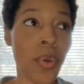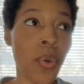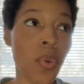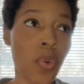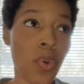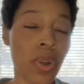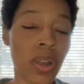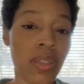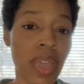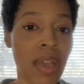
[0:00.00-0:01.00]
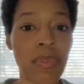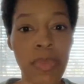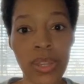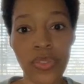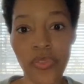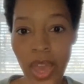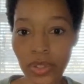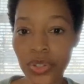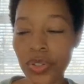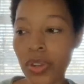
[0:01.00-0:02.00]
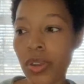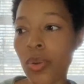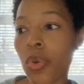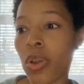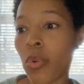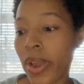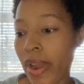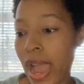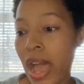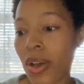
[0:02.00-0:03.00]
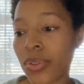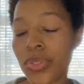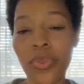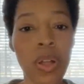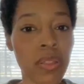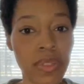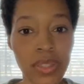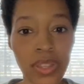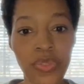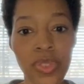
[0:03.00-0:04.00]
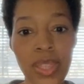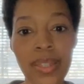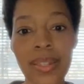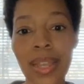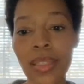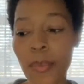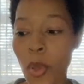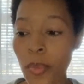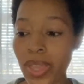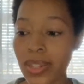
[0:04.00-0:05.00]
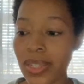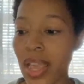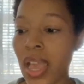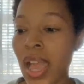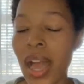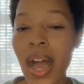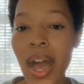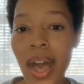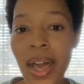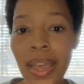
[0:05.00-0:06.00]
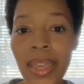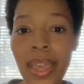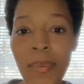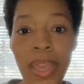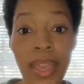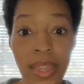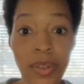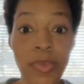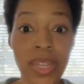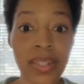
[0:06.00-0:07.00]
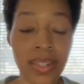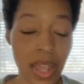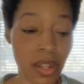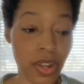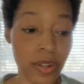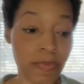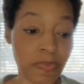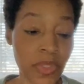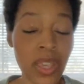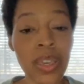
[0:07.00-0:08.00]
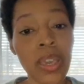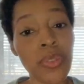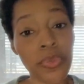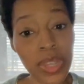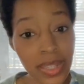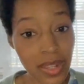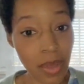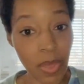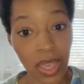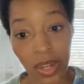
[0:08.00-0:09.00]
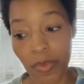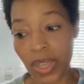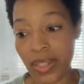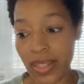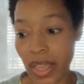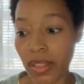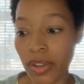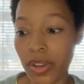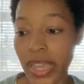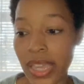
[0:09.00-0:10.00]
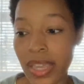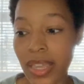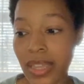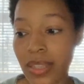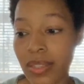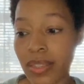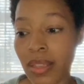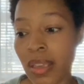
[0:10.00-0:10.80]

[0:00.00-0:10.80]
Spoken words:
or they have a manufacturer or a warehouse or all of these different things. And at the moment, I am a handmade seller. And the reason I'm a handmade seller is